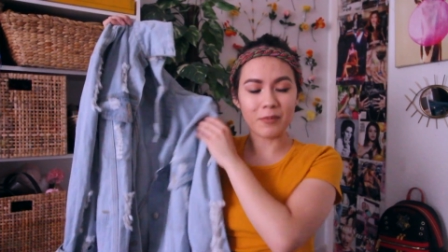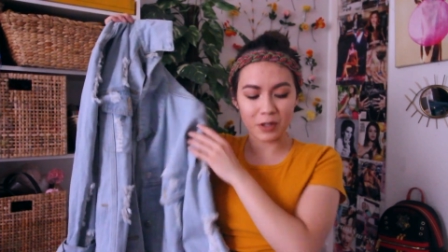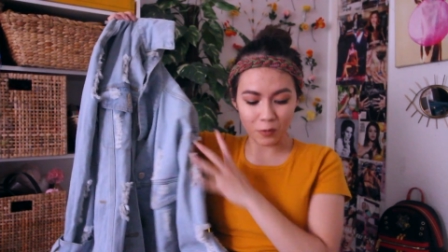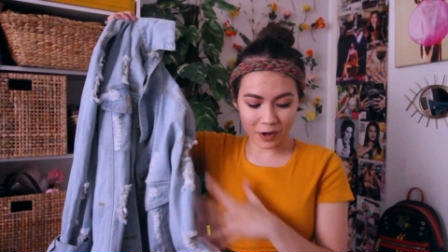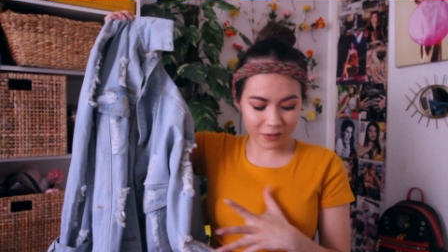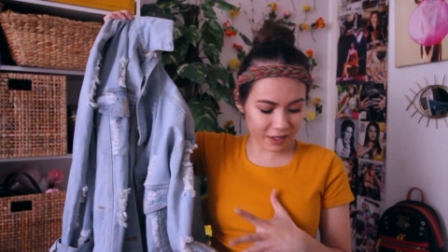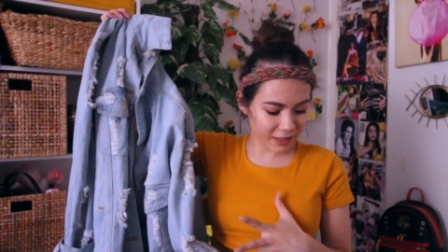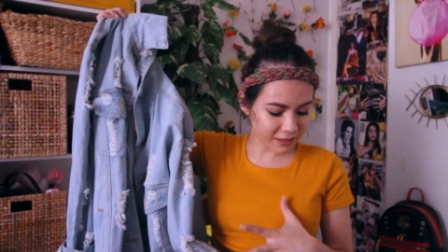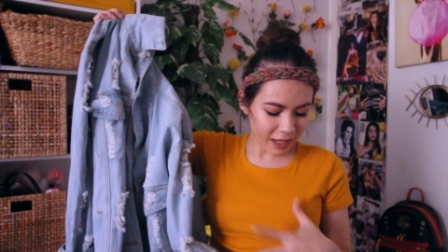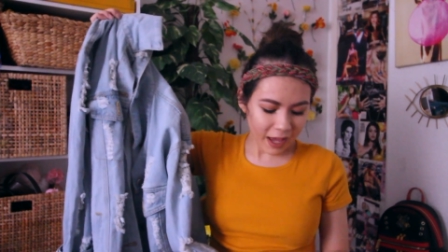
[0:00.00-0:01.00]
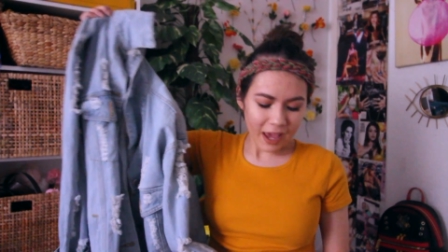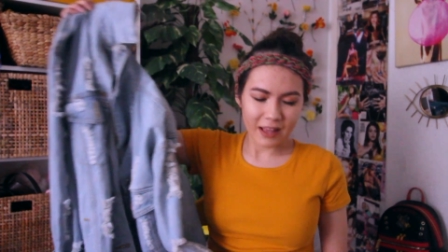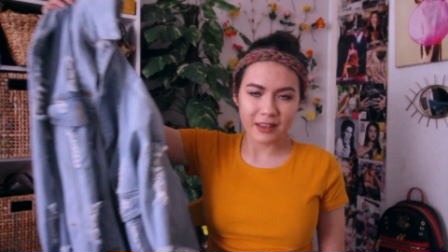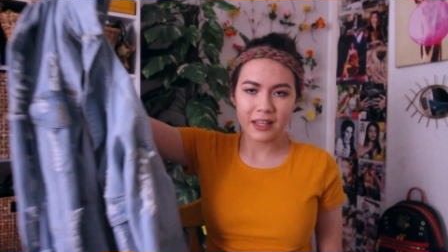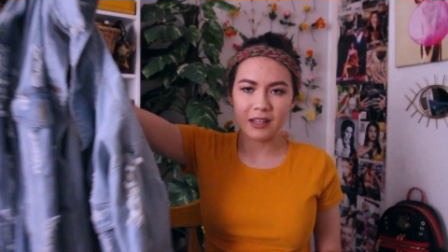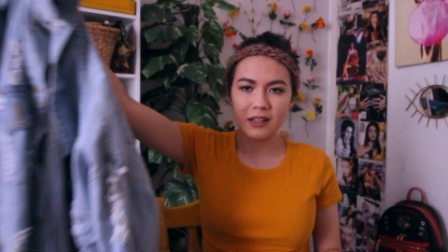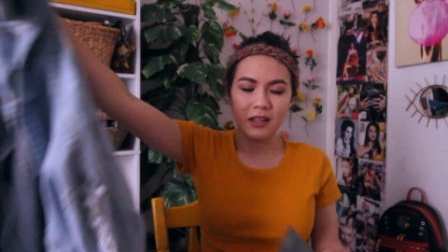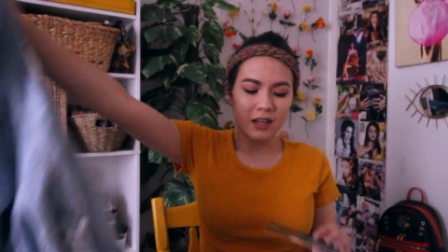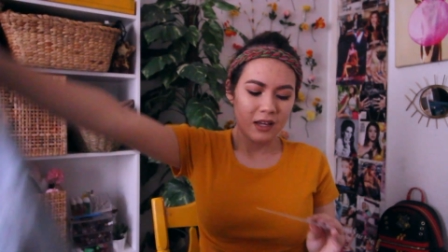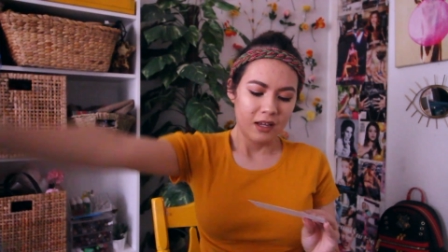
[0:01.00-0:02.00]
I'm gonna wear this. And then
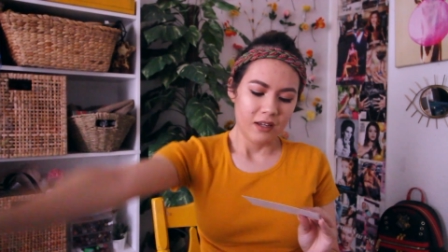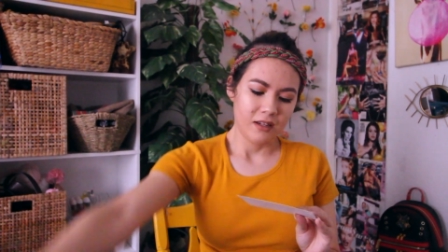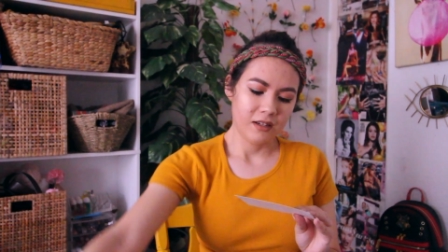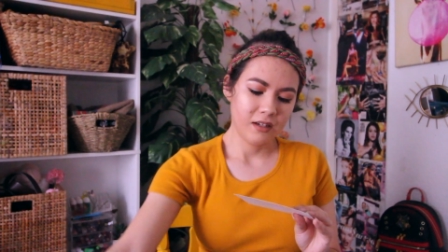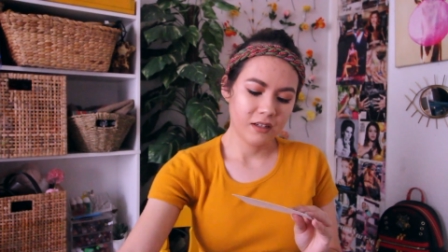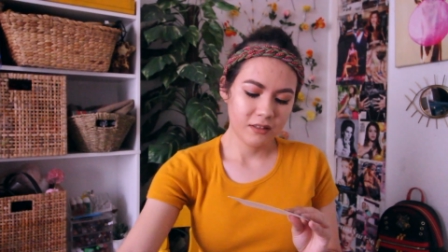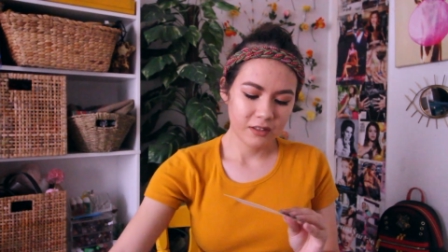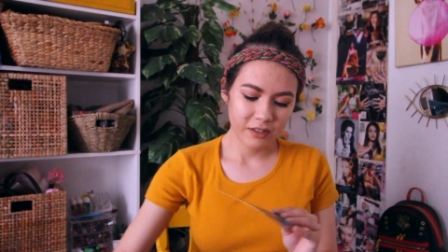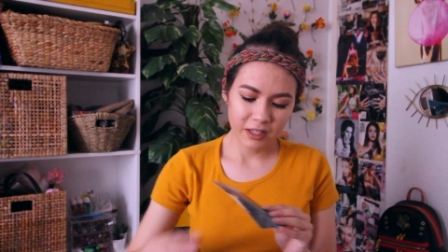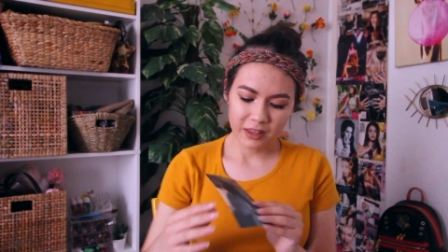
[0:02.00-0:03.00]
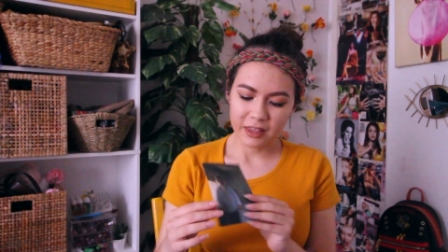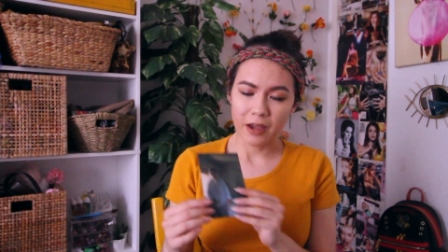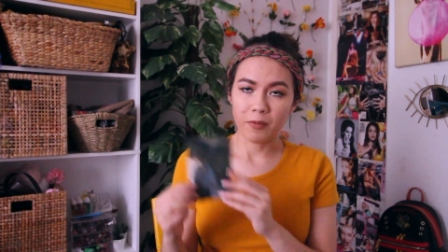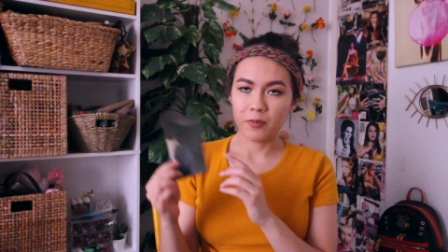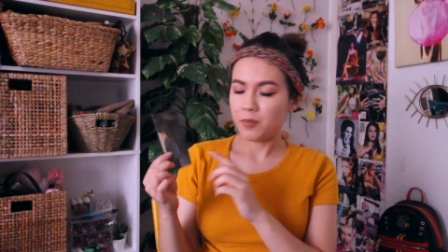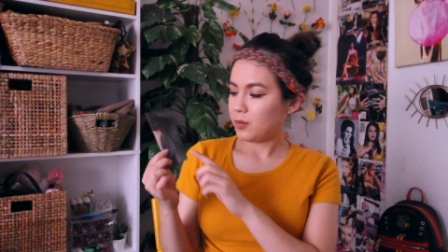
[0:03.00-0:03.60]
underneath that